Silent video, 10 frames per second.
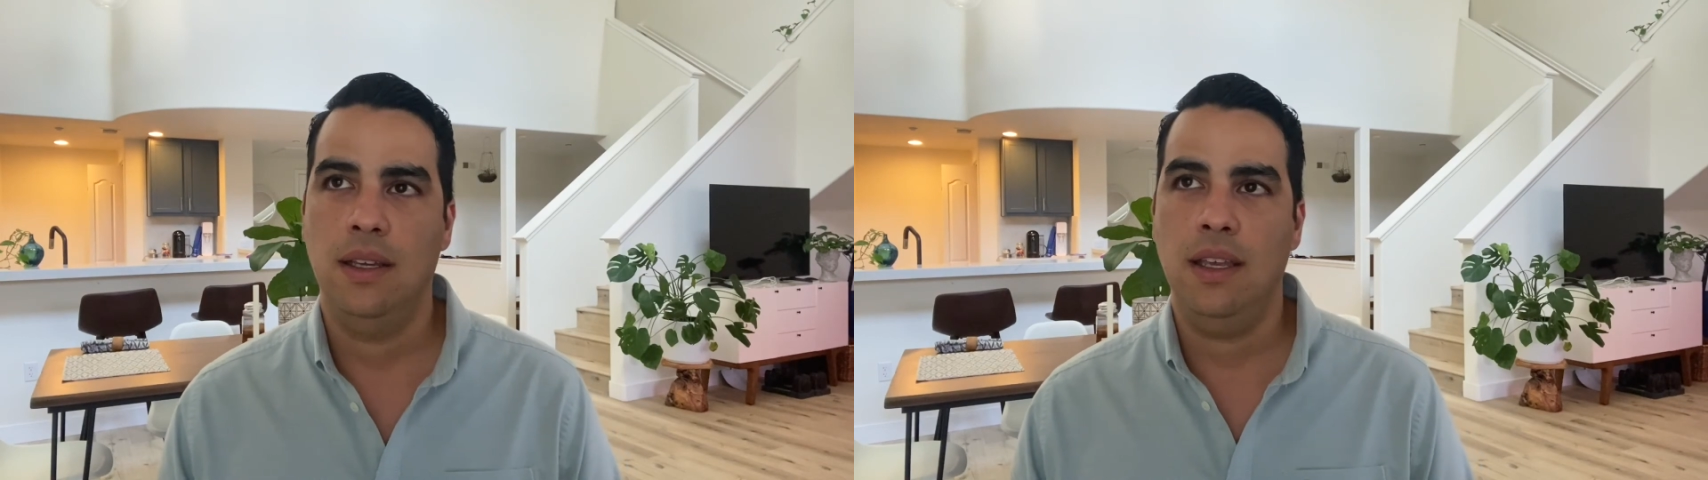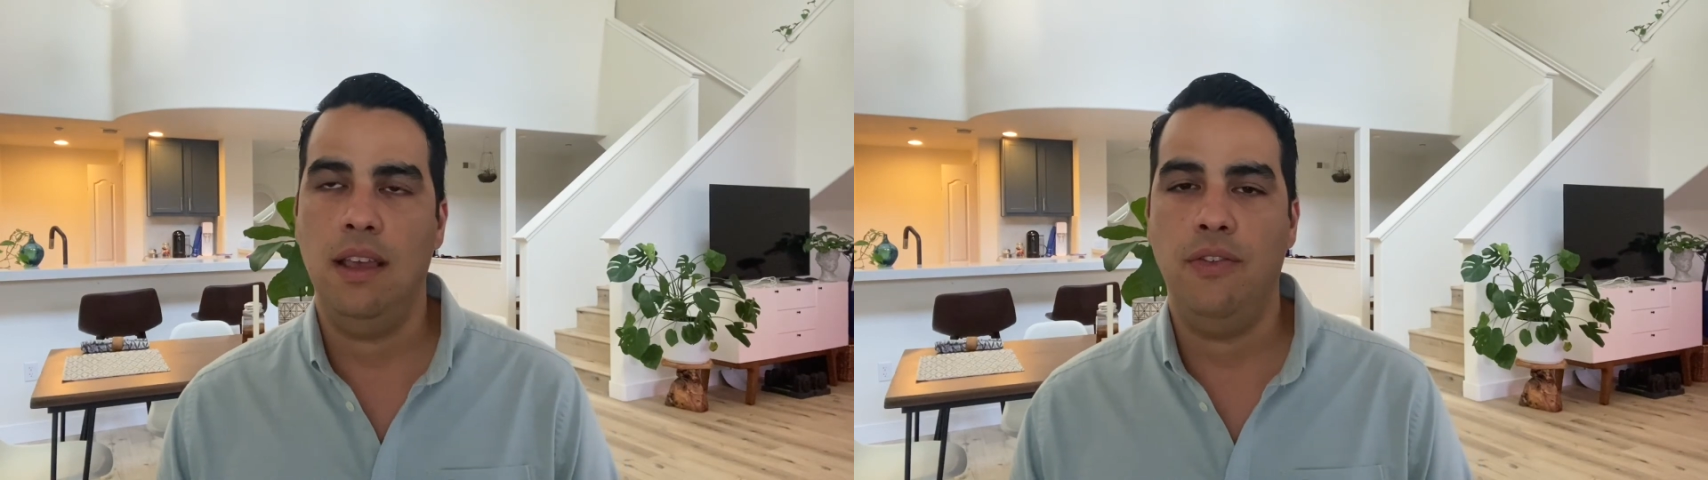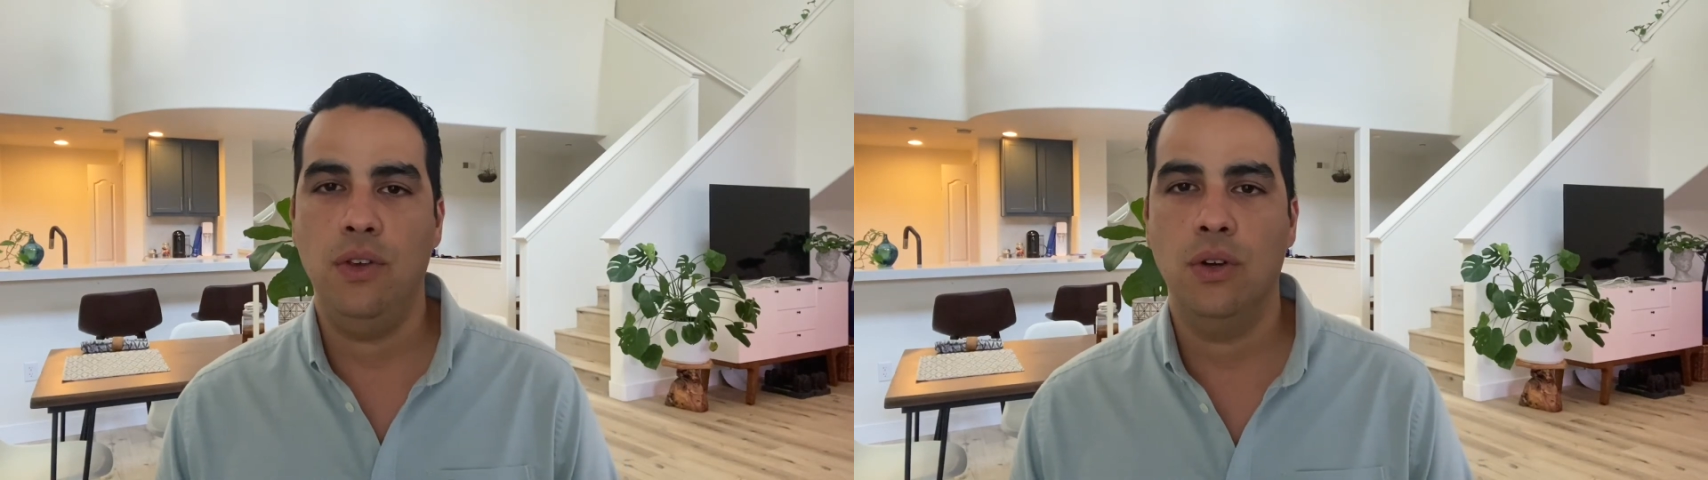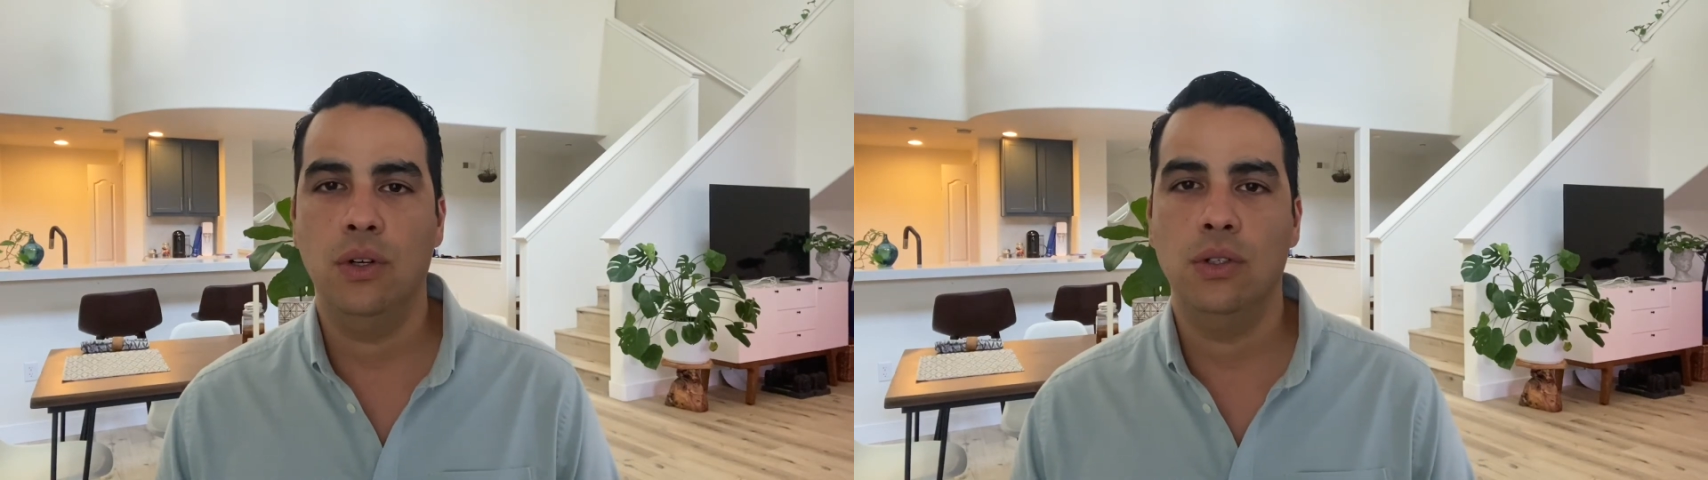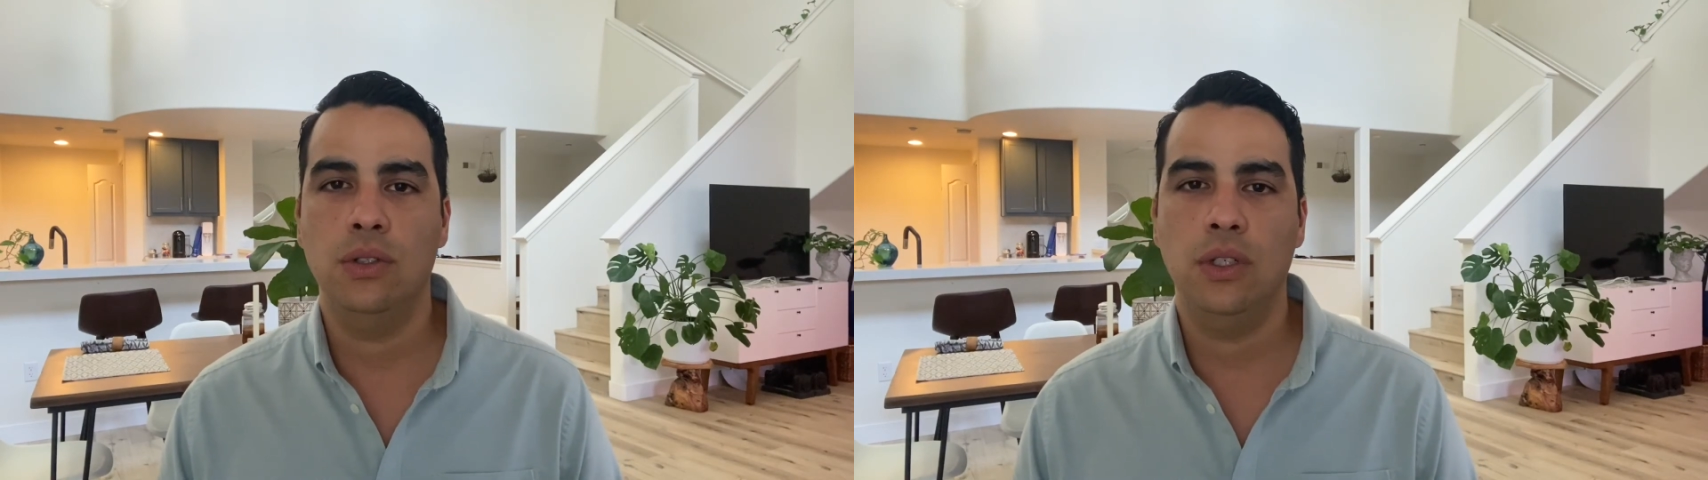if
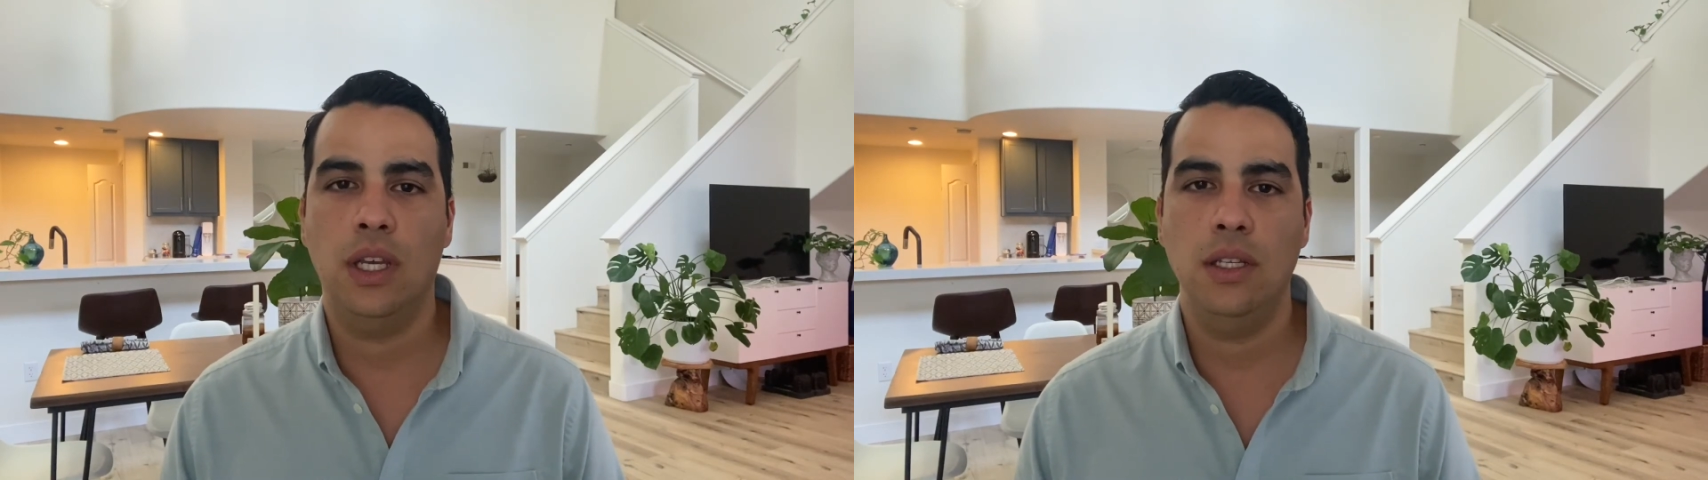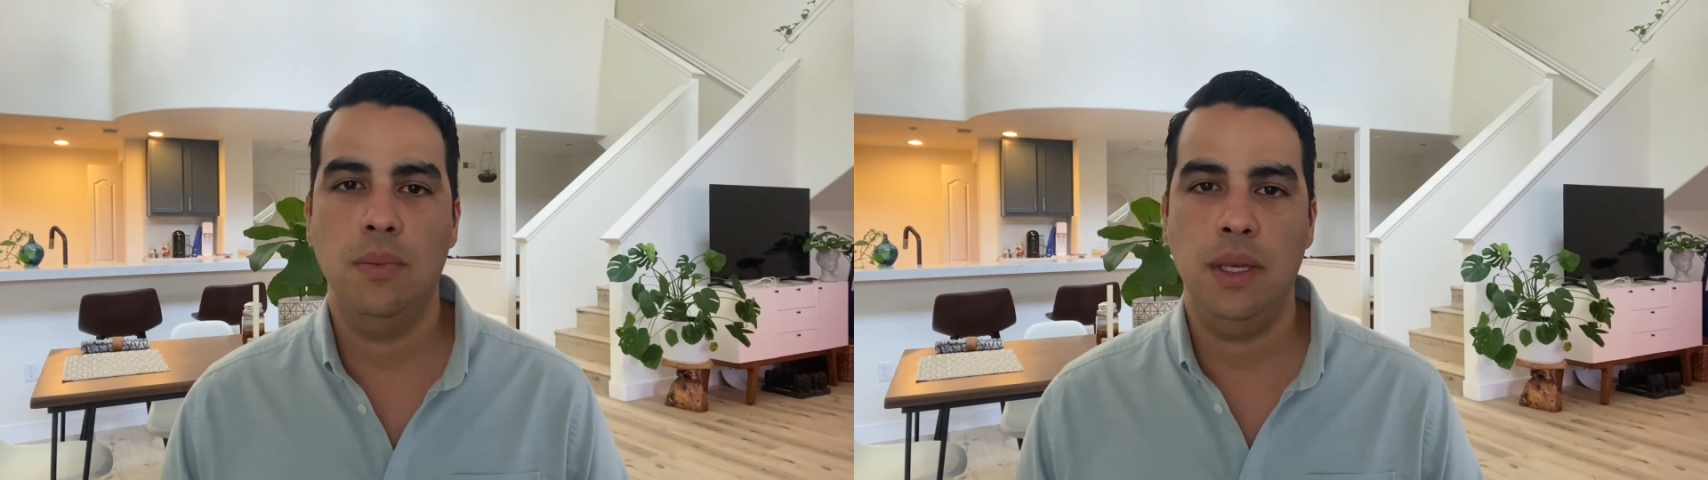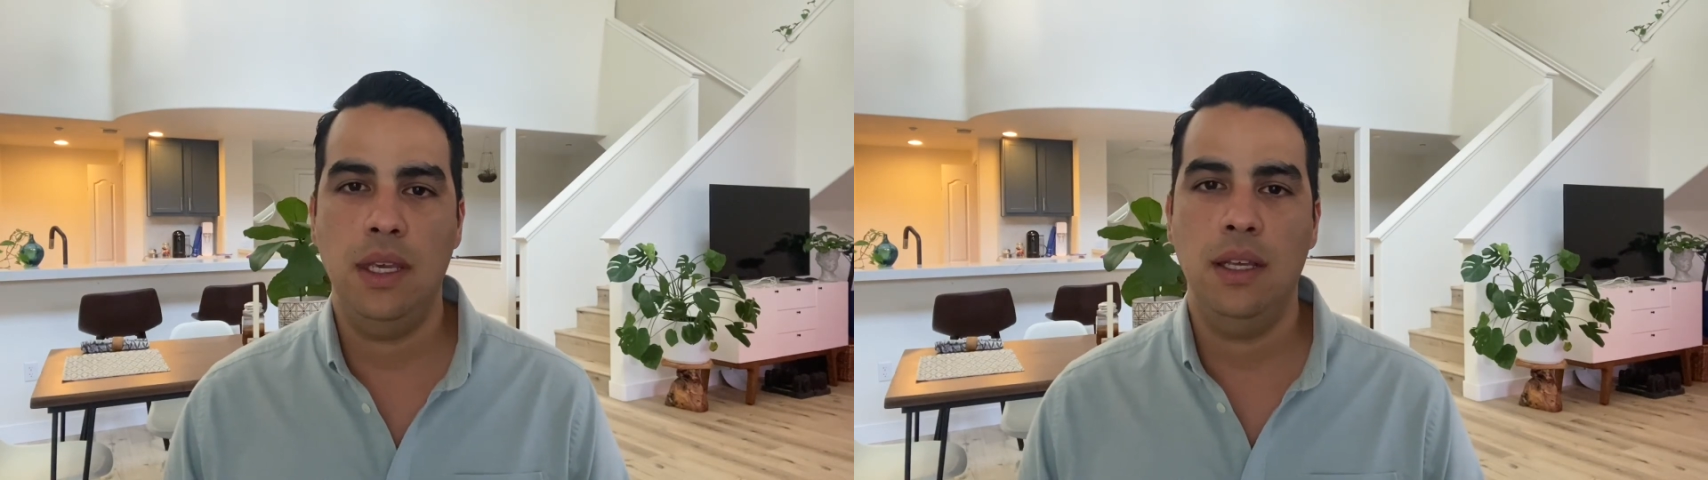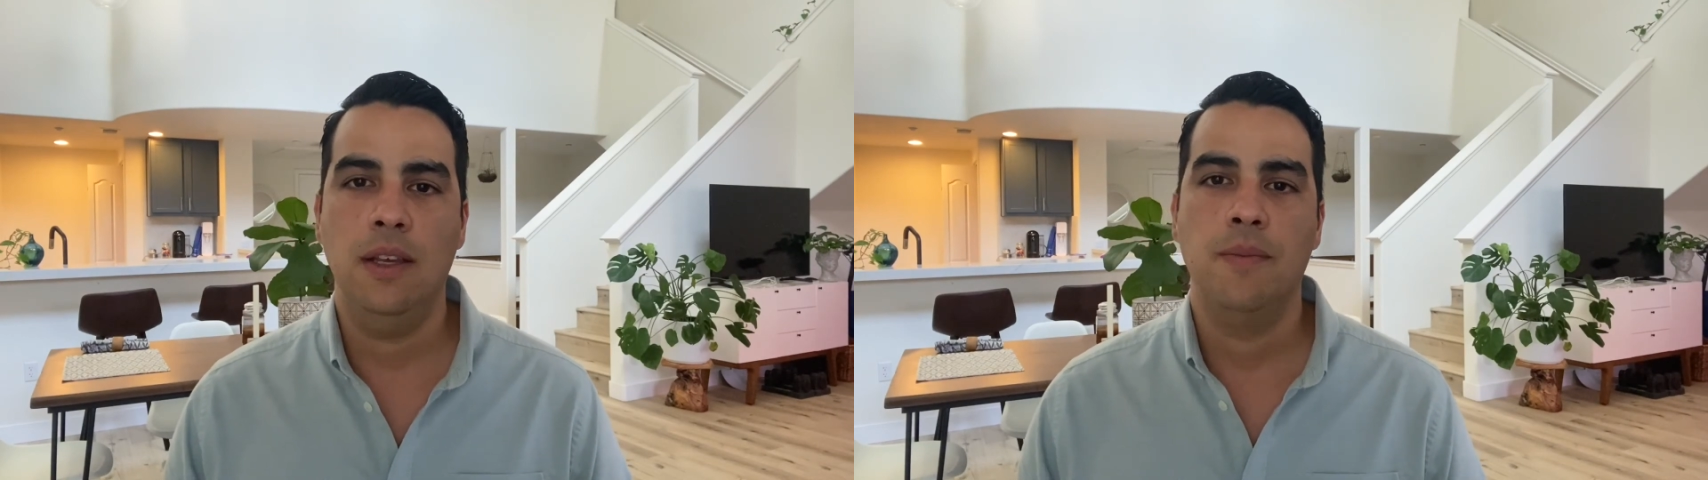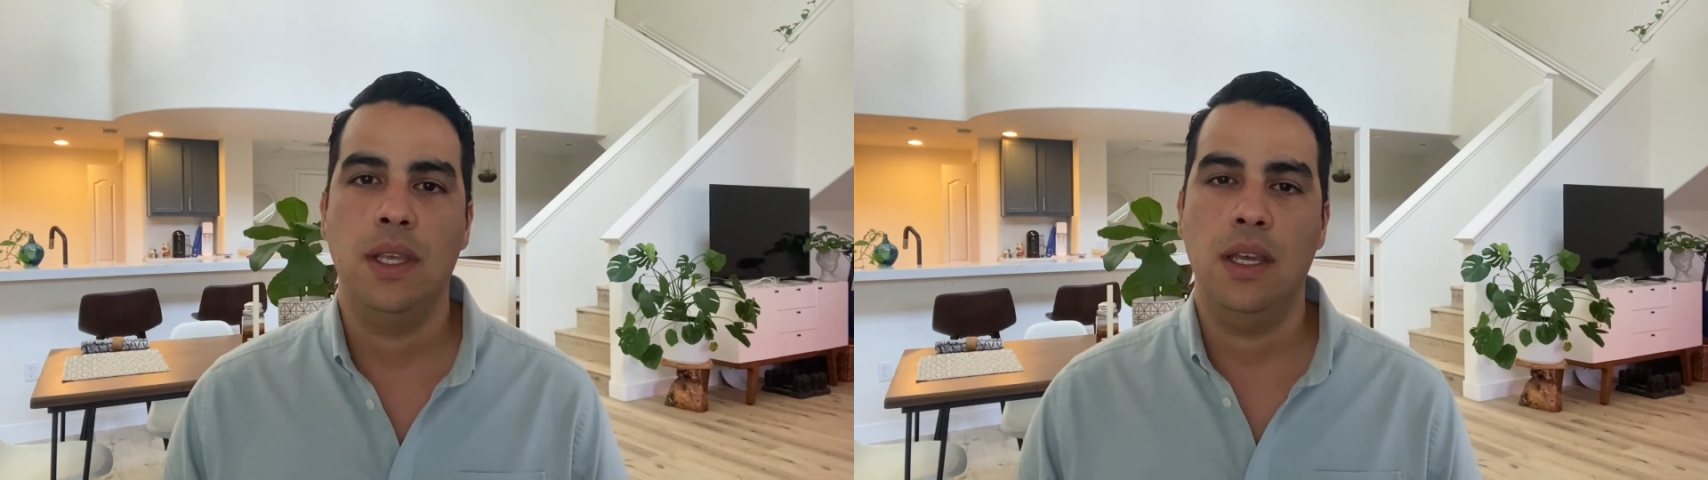you're looking to be